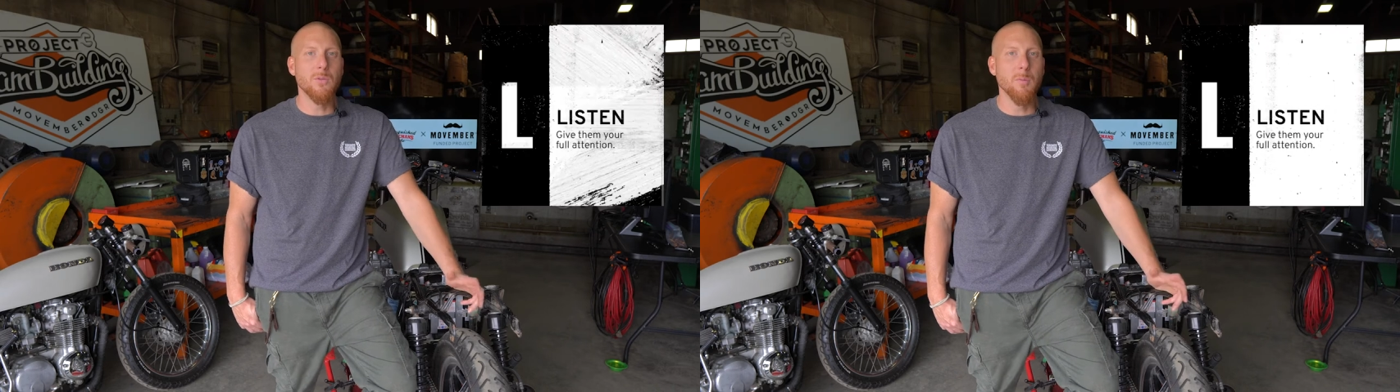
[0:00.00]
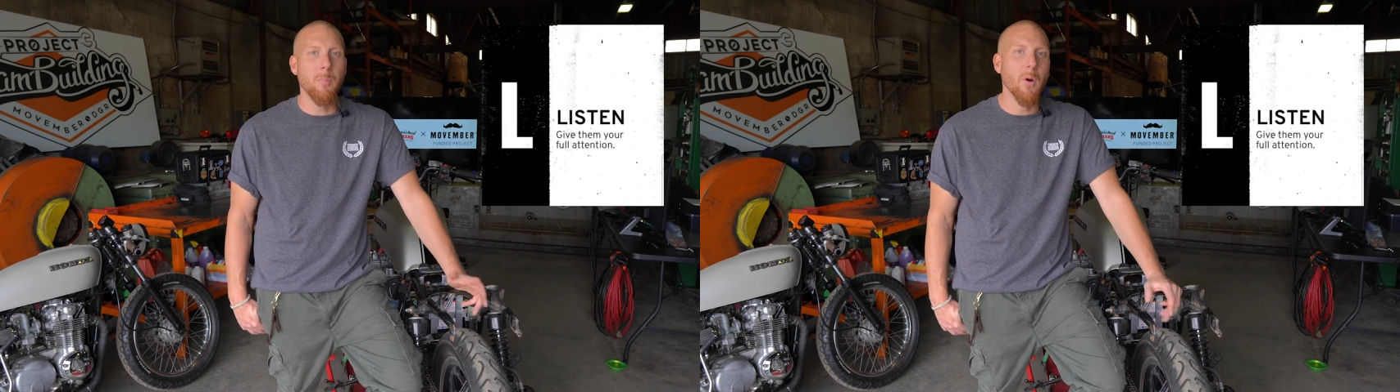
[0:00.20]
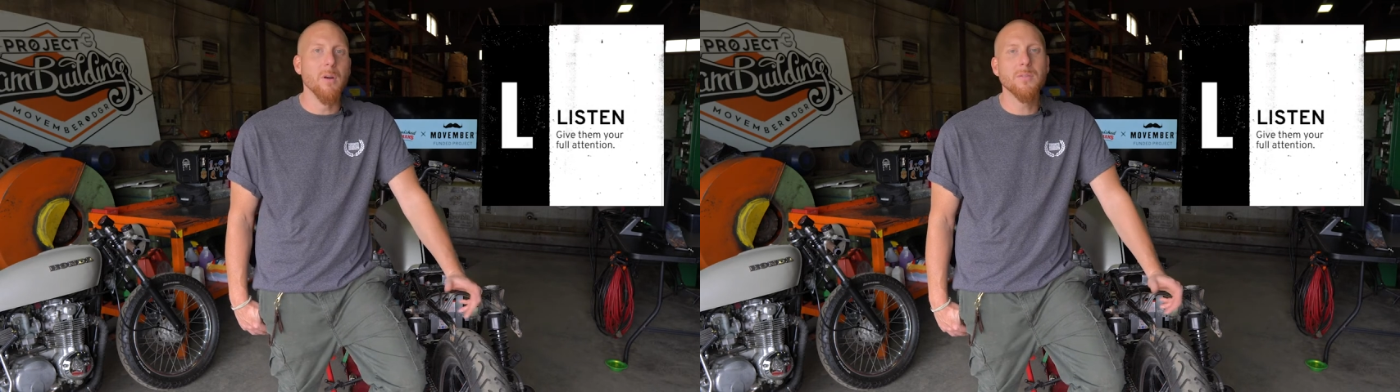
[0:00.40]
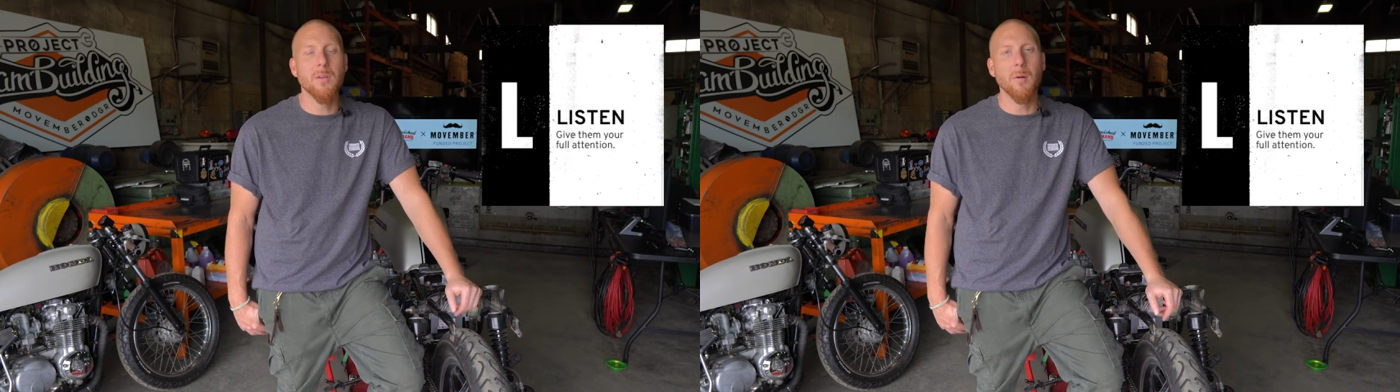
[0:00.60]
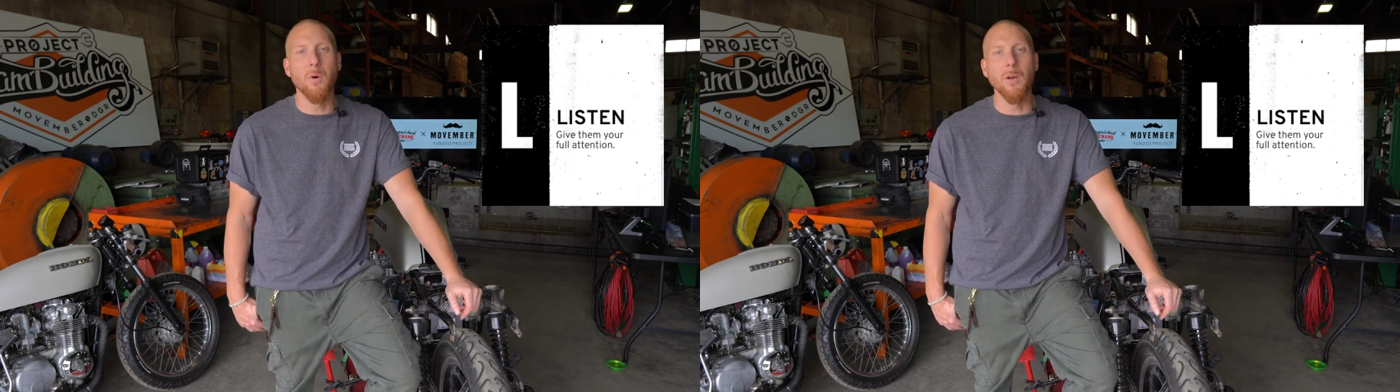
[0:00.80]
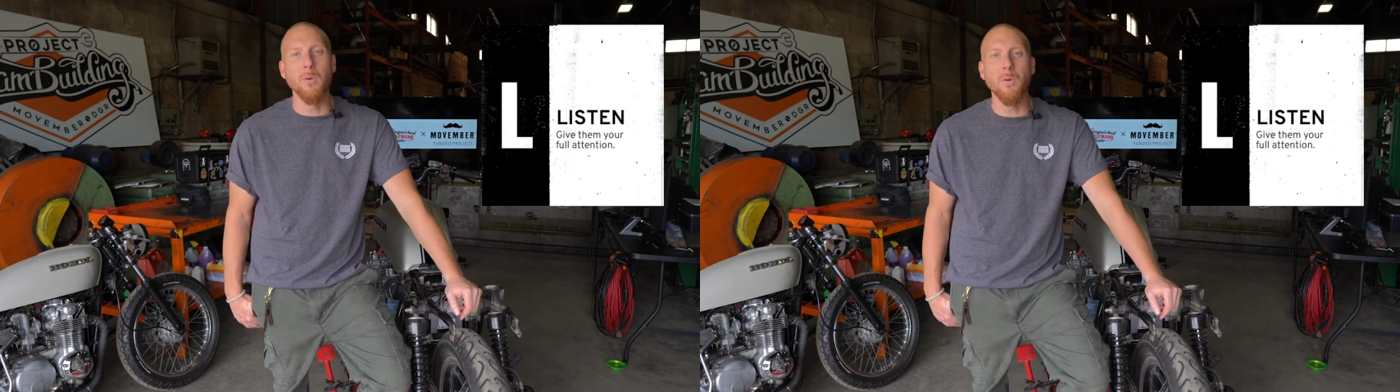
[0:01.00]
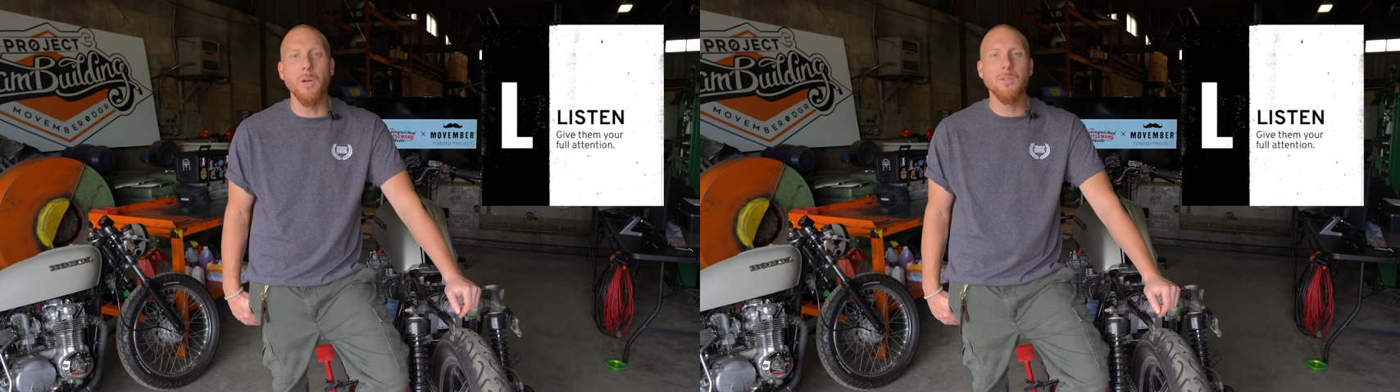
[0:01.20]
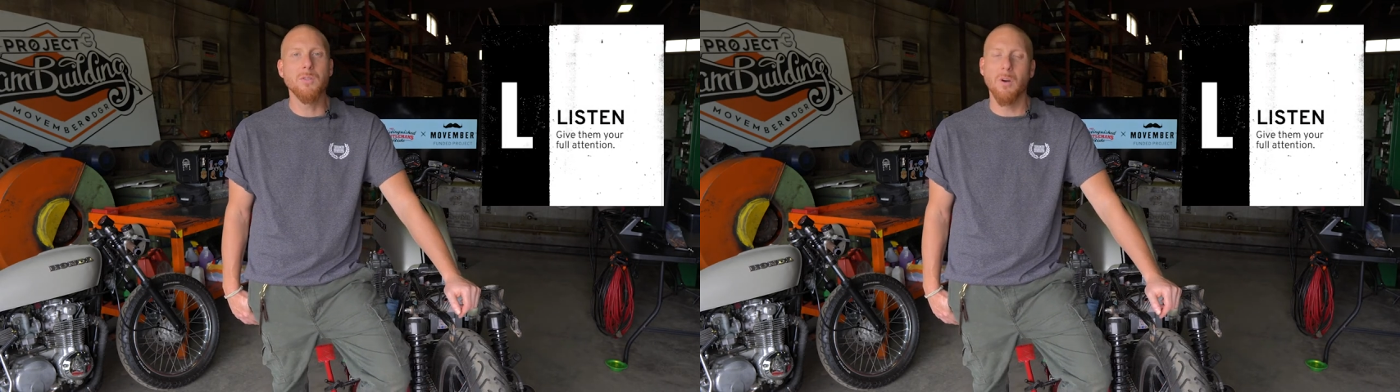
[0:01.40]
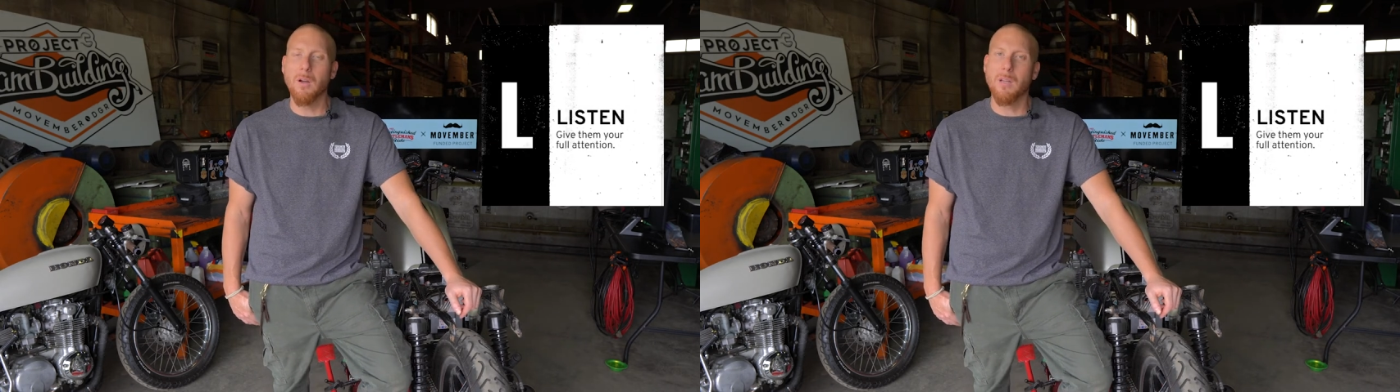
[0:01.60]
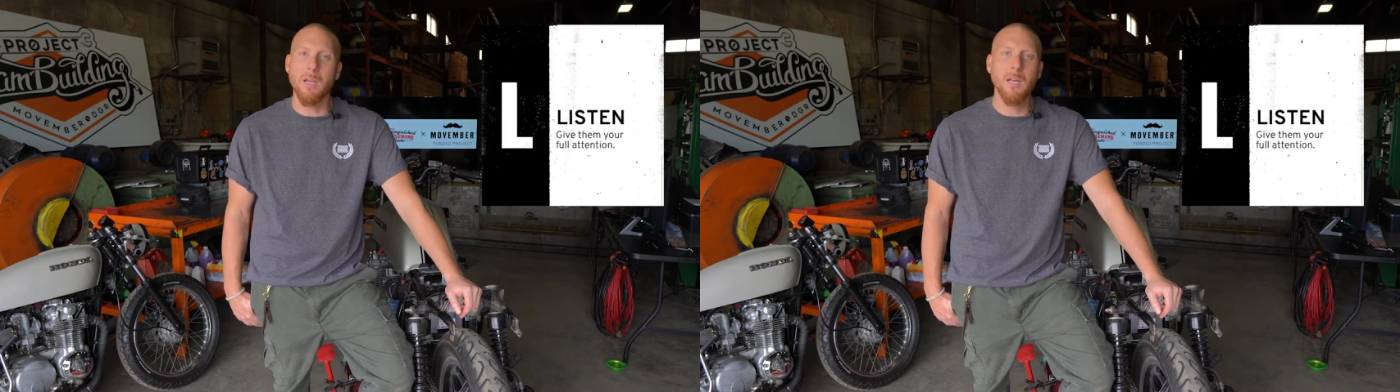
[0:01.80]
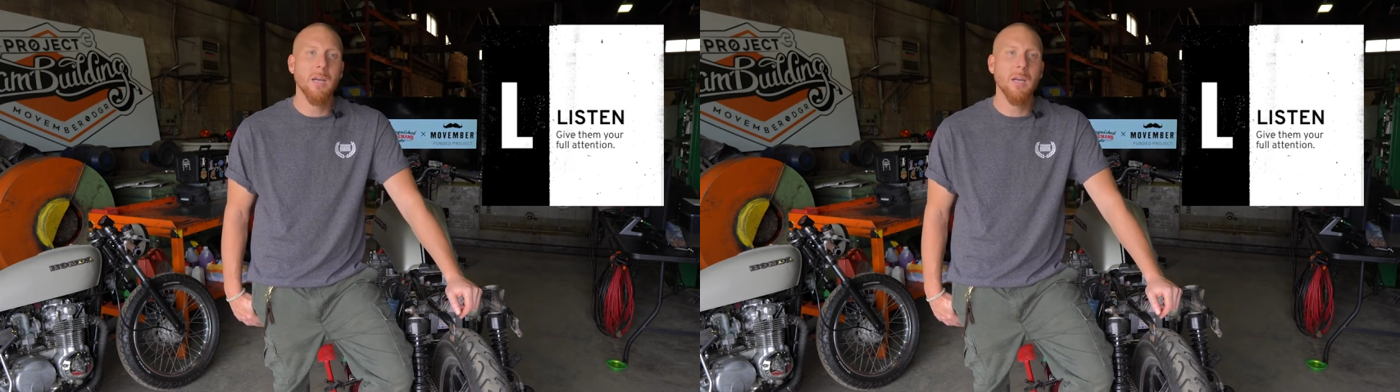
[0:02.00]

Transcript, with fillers: support someone who is struggling.